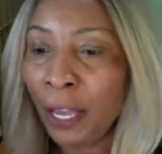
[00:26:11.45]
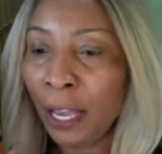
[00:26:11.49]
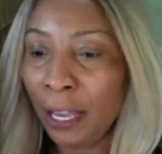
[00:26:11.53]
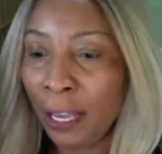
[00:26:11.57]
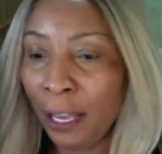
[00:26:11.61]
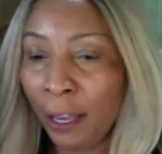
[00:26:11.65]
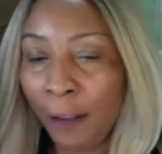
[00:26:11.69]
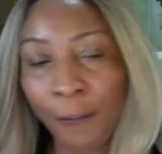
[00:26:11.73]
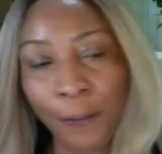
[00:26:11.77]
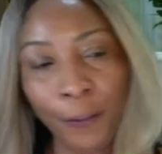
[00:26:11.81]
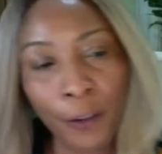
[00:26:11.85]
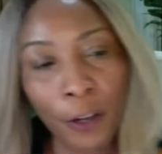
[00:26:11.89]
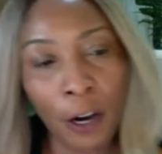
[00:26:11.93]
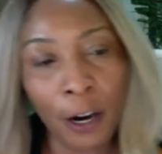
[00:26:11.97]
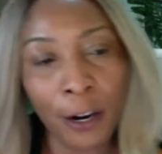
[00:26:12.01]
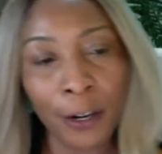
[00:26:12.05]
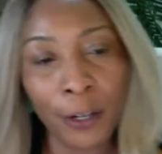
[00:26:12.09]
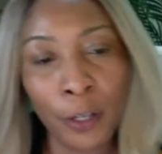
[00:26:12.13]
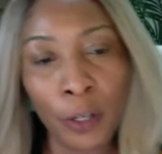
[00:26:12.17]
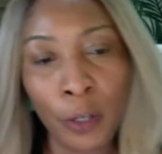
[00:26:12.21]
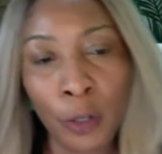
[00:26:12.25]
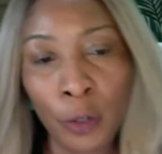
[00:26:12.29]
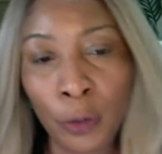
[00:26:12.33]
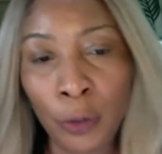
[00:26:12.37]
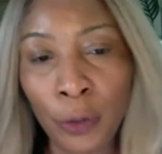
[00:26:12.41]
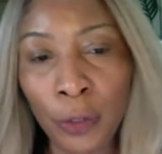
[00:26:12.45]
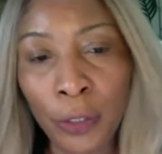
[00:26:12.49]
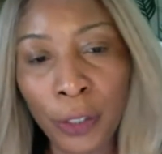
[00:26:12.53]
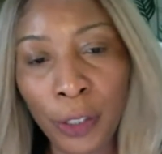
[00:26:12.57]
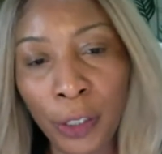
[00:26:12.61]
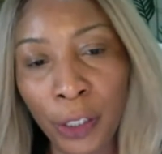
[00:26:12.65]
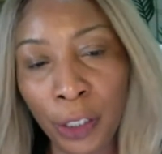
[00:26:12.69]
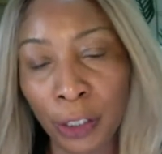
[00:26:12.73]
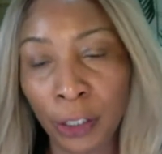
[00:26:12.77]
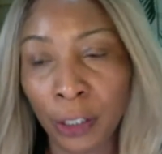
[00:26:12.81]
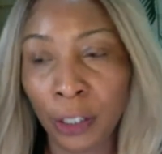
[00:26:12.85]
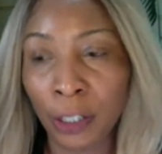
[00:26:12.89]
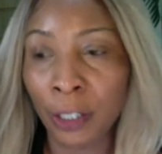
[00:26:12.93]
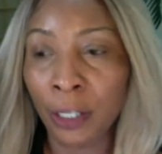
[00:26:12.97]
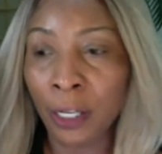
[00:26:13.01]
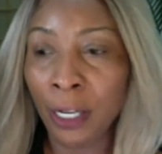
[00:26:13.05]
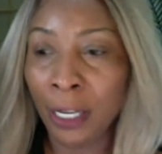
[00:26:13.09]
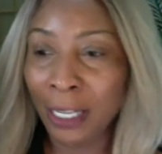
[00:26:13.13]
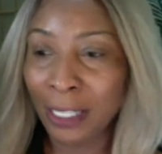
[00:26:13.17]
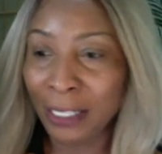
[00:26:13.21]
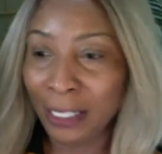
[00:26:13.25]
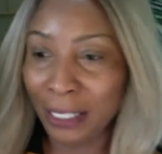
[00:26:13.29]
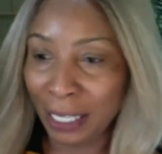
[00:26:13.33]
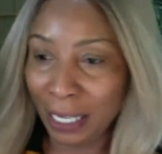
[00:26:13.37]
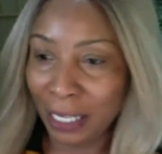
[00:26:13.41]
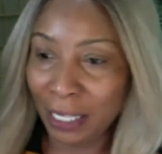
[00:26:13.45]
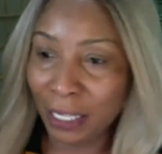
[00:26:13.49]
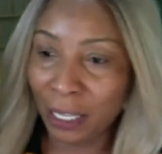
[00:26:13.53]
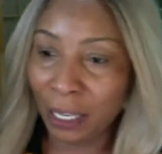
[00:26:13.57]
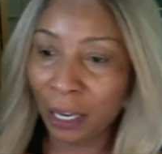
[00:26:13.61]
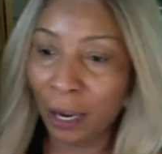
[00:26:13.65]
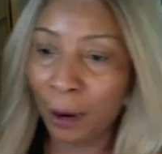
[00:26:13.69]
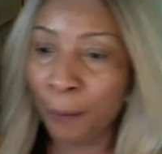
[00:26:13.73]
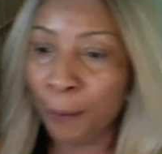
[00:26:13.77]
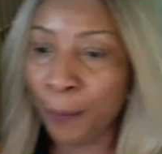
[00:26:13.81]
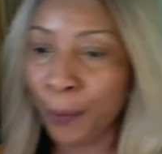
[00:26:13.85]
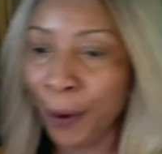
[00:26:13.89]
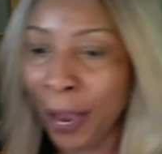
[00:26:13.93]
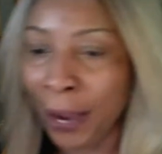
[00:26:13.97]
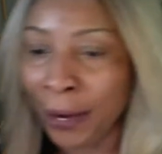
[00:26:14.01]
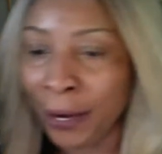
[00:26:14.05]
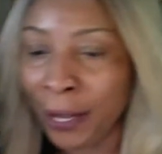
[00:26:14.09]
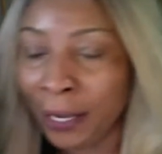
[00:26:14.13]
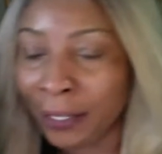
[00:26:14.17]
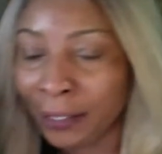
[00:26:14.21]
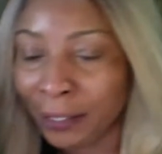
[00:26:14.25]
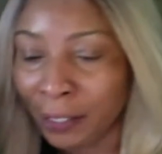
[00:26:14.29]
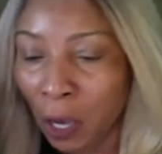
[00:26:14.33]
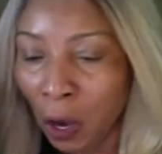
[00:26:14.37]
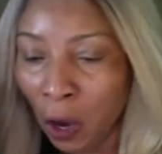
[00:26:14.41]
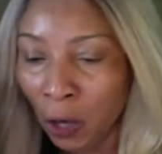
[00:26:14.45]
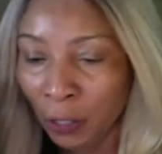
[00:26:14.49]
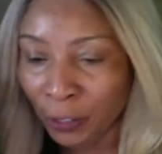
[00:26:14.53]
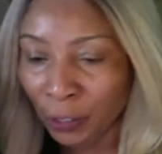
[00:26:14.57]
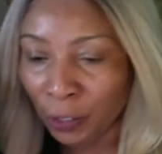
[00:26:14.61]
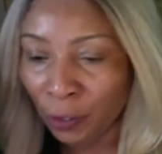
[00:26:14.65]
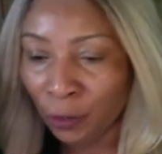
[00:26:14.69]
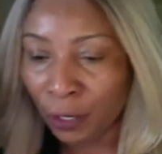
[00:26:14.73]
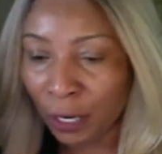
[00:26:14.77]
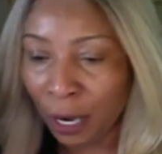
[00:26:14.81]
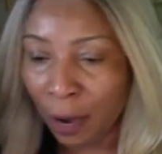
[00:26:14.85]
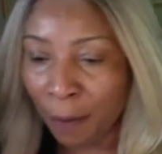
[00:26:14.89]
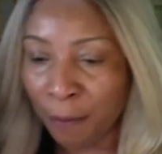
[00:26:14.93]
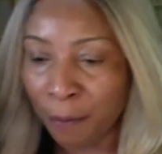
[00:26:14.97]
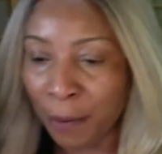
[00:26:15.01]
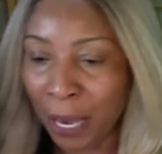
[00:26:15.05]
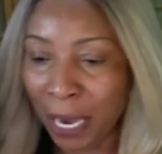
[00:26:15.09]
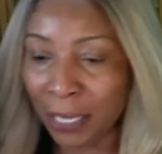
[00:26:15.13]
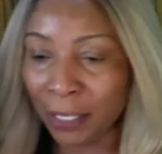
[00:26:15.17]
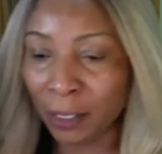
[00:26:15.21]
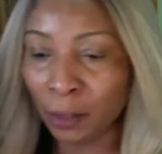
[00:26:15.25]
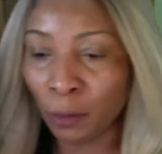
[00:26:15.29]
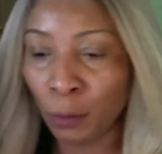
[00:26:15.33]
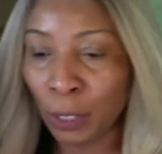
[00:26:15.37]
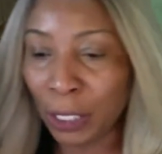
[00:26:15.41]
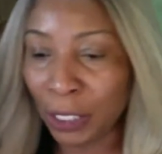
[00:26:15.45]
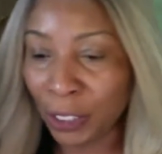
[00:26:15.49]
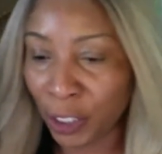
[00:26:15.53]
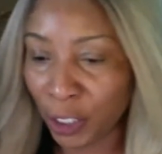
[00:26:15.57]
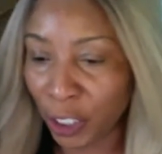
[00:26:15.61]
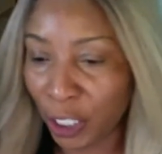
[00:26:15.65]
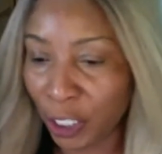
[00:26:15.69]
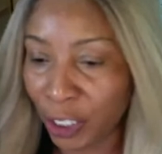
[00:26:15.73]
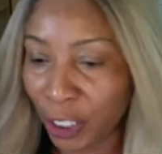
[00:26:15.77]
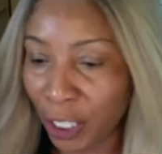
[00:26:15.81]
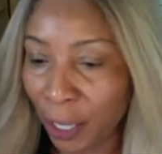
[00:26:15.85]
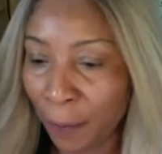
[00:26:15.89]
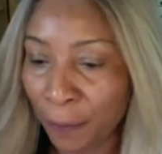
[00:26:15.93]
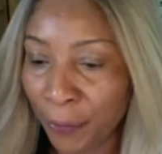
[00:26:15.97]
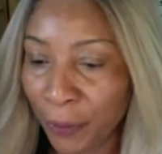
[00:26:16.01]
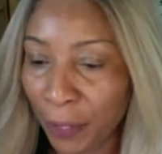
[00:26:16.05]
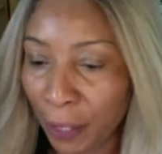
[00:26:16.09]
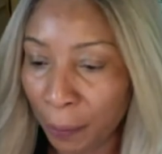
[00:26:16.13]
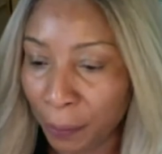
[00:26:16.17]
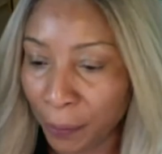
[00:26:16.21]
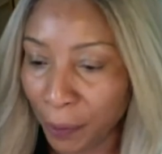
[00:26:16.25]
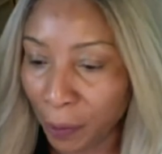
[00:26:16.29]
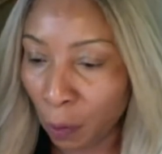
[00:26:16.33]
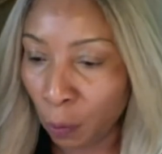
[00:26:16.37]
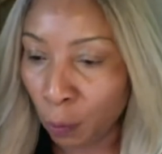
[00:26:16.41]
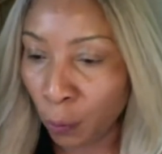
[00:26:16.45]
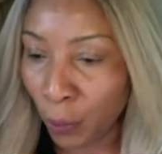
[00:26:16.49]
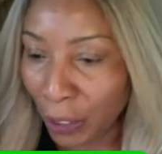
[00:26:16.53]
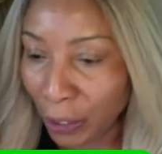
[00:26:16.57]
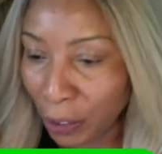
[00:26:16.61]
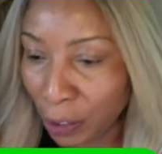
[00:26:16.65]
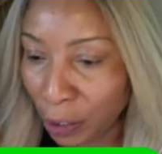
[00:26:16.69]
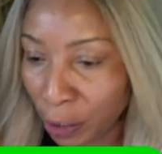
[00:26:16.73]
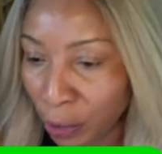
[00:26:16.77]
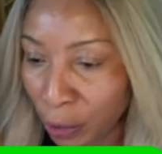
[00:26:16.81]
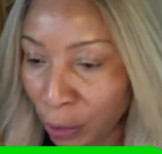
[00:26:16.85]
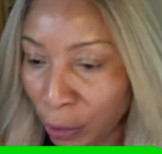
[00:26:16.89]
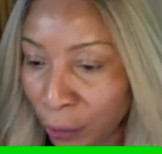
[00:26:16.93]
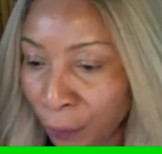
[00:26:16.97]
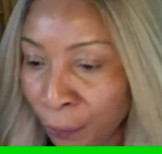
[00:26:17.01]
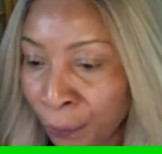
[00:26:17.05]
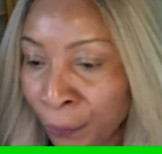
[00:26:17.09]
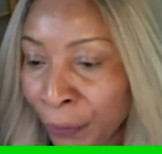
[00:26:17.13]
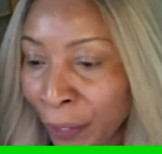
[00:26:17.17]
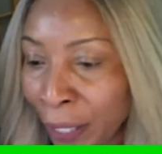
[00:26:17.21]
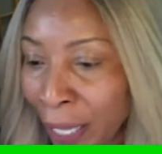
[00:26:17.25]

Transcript: If you are new to skincare products, also comment. We'll share some tips with you.